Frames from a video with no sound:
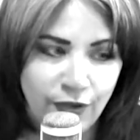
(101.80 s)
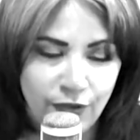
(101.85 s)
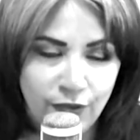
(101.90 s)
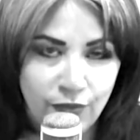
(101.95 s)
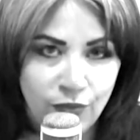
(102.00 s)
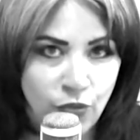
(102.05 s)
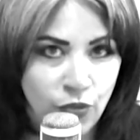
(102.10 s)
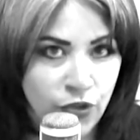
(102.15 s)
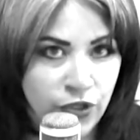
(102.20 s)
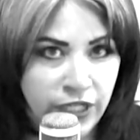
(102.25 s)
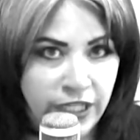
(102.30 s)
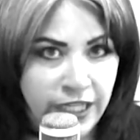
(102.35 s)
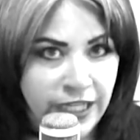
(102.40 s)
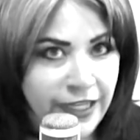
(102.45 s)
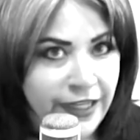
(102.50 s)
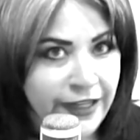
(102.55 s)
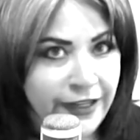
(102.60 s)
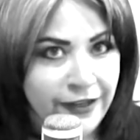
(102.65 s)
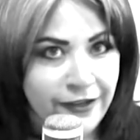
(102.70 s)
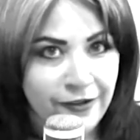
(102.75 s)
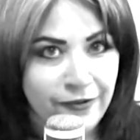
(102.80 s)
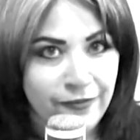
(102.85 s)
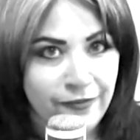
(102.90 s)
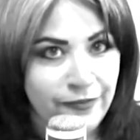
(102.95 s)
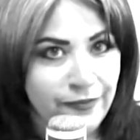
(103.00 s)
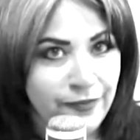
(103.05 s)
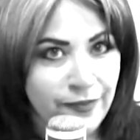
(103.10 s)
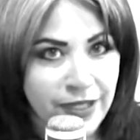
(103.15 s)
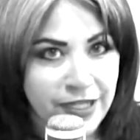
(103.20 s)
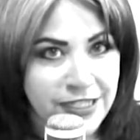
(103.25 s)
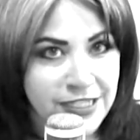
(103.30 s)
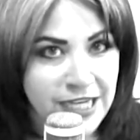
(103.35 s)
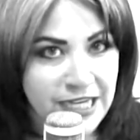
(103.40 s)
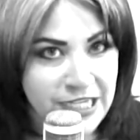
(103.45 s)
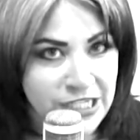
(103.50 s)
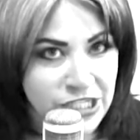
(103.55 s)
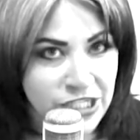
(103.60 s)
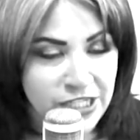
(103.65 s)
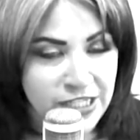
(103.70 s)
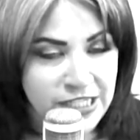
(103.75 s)
morning
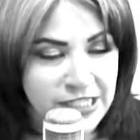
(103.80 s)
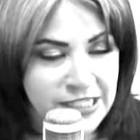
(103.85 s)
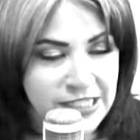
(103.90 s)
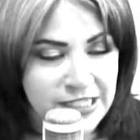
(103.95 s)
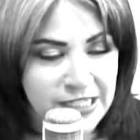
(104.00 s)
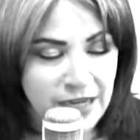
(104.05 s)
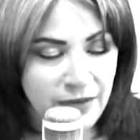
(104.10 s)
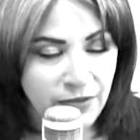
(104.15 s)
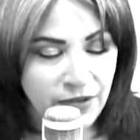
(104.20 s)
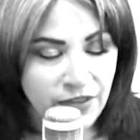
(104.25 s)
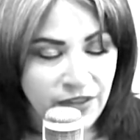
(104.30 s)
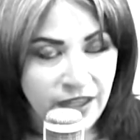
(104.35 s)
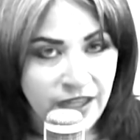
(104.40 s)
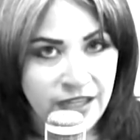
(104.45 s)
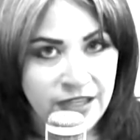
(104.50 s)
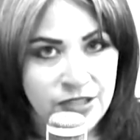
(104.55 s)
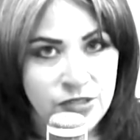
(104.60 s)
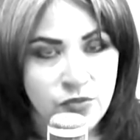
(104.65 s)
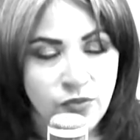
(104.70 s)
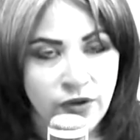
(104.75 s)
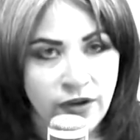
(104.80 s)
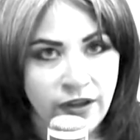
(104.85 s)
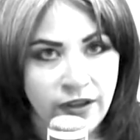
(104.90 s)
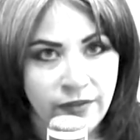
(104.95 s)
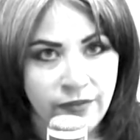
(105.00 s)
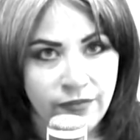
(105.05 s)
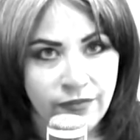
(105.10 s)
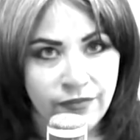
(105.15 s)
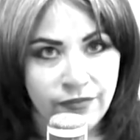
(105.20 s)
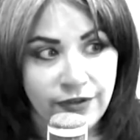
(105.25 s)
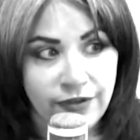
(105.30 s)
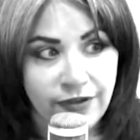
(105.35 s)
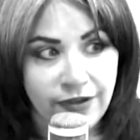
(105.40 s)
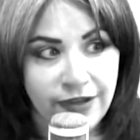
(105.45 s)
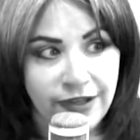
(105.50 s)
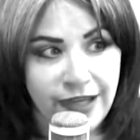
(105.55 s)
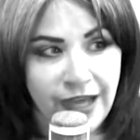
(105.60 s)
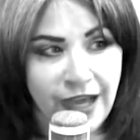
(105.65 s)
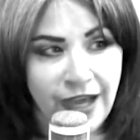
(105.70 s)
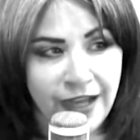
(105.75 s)
meditation type of things, where I'm
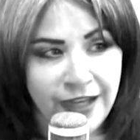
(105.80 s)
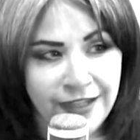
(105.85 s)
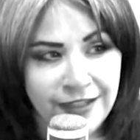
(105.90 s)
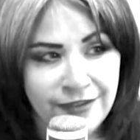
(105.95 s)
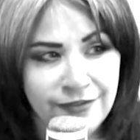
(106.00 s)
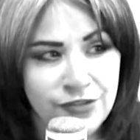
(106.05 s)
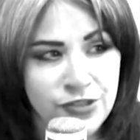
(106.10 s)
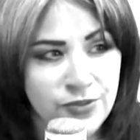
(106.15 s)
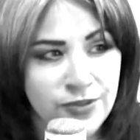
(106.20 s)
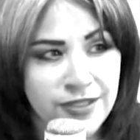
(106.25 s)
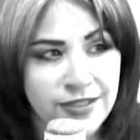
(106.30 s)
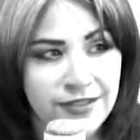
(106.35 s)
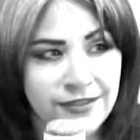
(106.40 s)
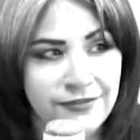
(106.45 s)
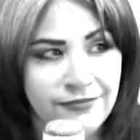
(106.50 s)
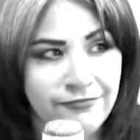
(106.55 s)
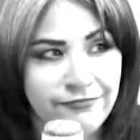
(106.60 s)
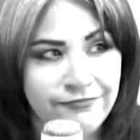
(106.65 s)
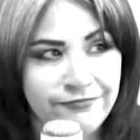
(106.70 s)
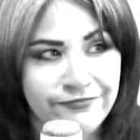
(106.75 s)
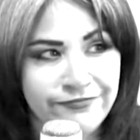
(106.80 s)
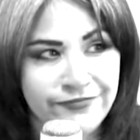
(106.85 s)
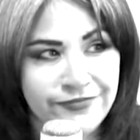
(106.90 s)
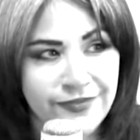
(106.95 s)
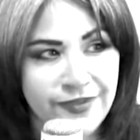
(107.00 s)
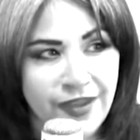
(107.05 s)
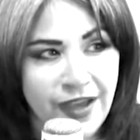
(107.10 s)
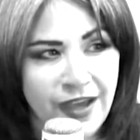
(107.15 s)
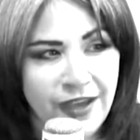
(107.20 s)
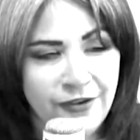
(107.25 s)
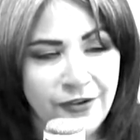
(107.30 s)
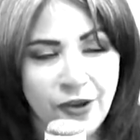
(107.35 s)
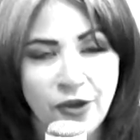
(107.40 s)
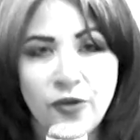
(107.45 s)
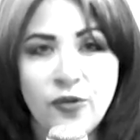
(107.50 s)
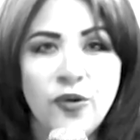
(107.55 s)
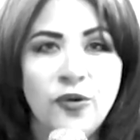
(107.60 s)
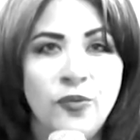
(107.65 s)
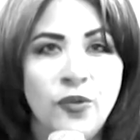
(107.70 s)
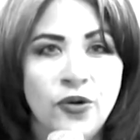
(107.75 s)
kind of doing,
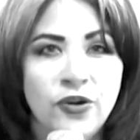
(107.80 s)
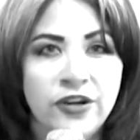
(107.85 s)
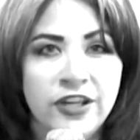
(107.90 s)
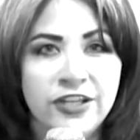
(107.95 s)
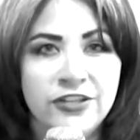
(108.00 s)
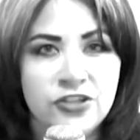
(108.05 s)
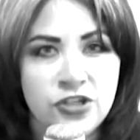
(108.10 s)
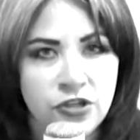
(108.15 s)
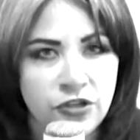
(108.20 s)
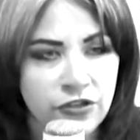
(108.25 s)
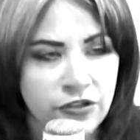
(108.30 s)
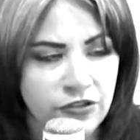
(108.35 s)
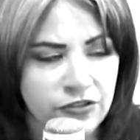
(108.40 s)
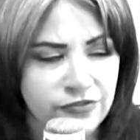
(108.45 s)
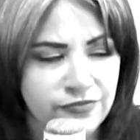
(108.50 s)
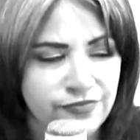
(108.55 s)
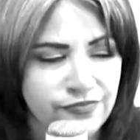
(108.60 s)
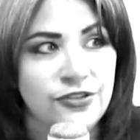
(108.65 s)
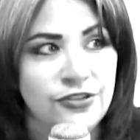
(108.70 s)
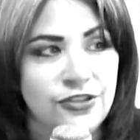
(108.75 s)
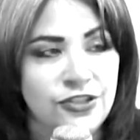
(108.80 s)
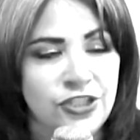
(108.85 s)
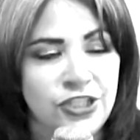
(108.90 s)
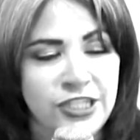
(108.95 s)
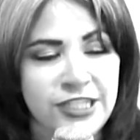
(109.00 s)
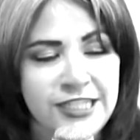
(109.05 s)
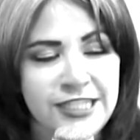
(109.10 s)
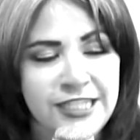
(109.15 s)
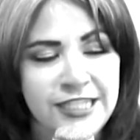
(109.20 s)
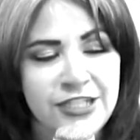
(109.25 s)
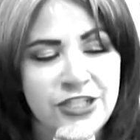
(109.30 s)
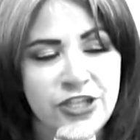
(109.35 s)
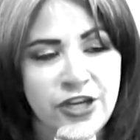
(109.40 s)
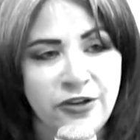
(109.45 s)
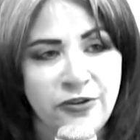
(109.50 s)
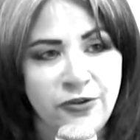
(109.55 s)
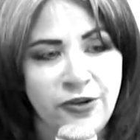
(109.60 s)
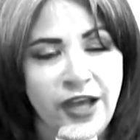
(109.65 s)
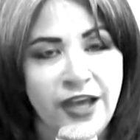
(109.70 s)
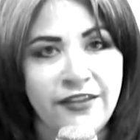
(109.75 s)
a morning journal. Just in
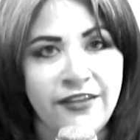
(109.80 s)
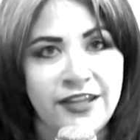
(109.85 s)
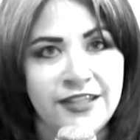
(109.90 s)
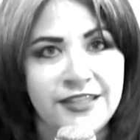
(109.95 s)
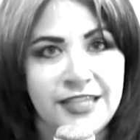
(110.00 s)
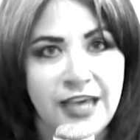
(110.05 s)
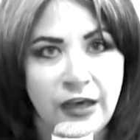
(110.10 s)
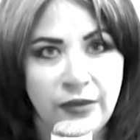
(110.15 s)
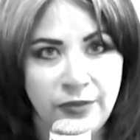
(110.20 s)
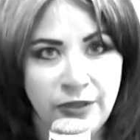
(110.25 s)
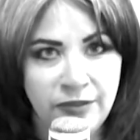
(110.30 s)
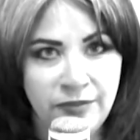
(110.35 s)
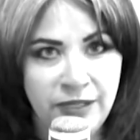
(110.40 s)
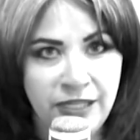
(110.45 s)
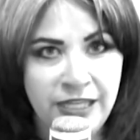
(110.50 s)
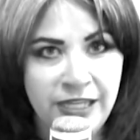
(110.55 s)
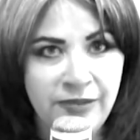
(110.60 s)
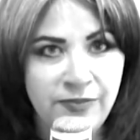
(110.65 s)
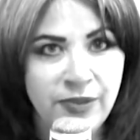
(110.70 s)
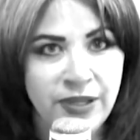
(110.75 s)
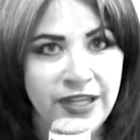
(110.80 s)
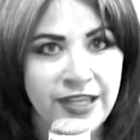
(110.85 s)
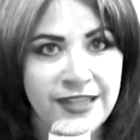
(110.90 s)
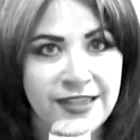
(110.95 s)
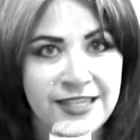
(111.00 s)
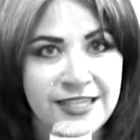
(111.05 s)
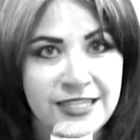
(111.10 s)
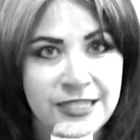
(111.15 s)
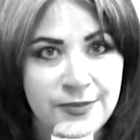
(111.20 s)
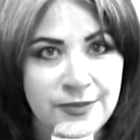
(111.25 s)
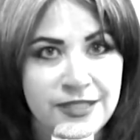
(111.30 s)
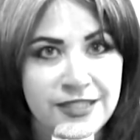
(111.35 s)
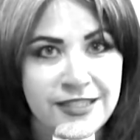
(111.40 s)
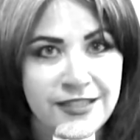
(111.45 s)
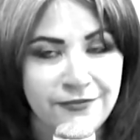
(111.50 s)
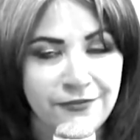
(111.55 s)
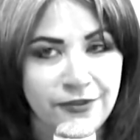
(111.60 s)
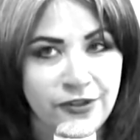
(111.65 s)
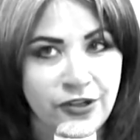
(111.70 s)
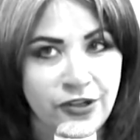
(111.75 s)
general, how that's helping me, but in this
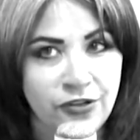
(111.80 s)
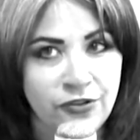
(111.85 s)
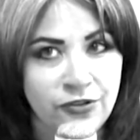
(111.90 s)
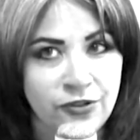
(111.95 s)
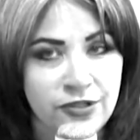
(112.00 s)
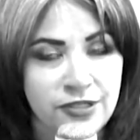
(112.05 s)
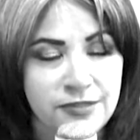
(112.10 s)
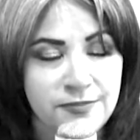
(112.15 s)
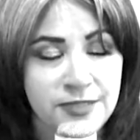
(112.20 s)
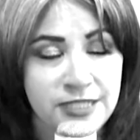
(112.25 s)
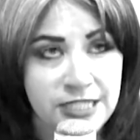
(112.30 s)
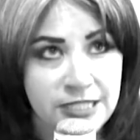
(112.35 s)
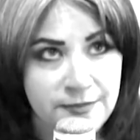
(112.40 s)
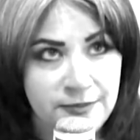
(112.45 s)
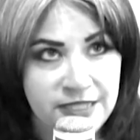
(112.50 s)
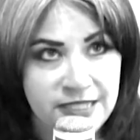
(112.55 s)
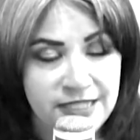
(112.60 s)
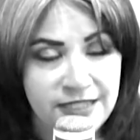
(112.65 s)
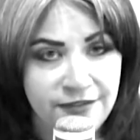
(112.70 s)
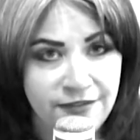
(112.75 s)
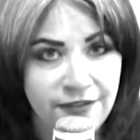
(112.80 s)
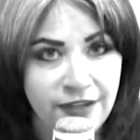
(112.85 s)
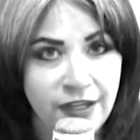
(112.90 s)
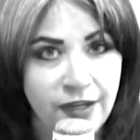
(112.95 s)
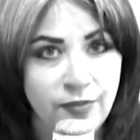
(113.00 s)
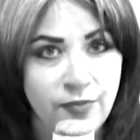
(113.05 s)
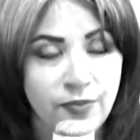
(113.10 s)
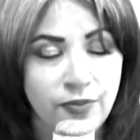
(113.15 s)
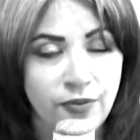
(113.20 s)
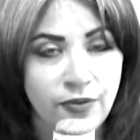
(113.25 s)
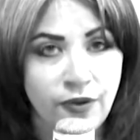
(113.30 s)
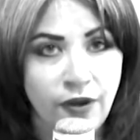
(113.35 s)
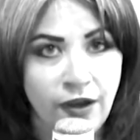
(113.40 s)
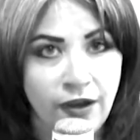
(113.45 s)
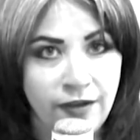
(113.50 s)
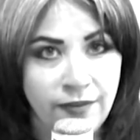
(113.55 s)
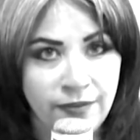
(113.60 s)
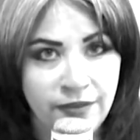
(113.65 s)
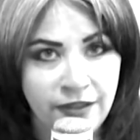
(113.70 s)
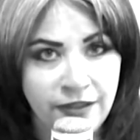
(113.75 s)
specific
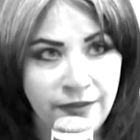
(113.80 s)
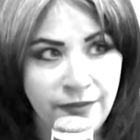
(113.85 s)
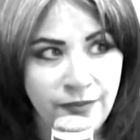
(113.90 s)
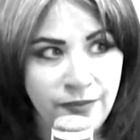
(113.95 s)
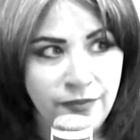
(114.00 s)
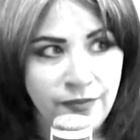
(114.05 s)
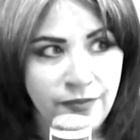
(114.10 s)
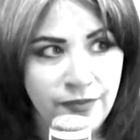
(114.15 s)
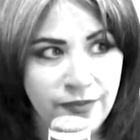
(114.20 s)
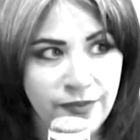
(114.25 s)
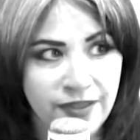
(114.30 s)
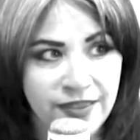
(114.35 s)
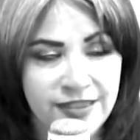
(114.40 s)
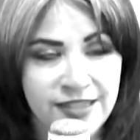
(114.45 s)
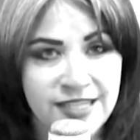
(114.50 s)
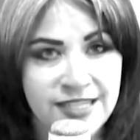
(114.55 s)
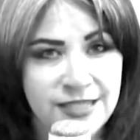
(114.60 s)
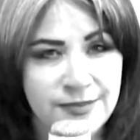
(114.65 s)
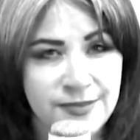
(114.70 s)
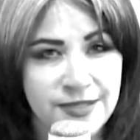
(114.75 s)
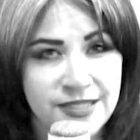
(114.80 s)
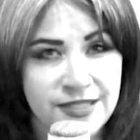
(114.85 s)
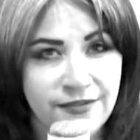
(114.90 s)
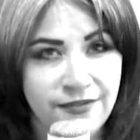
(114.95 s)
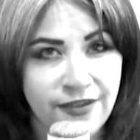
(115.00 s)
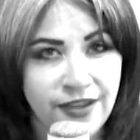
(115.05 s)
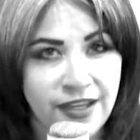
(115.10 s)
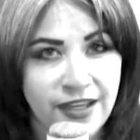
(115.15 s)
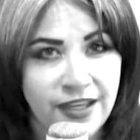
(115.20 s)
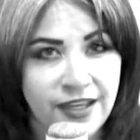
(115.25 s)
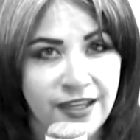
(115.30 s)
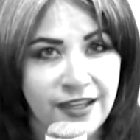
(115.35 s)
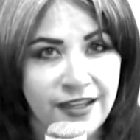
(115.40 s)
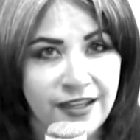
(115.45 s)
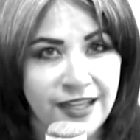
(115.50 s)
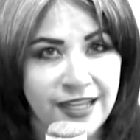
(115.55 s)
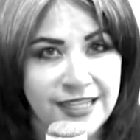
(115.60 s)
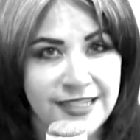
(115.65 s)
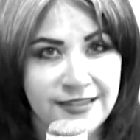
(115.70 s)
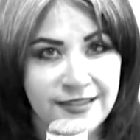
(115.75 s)
problem, in this specific
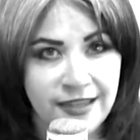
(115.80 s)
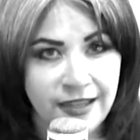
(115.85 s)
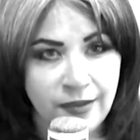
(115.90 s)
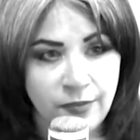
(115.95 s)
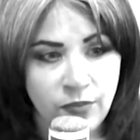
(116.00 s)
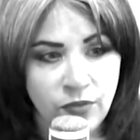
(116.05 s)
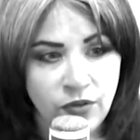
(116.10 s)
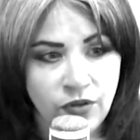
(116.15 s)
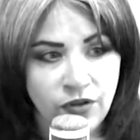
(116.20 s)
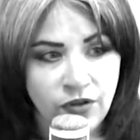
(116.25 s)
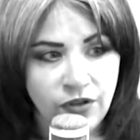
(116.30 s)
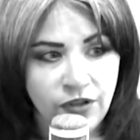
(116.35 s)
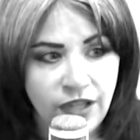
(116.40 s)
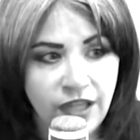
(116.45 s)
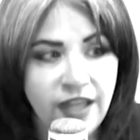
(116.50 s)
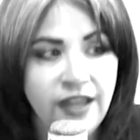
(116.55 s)
example,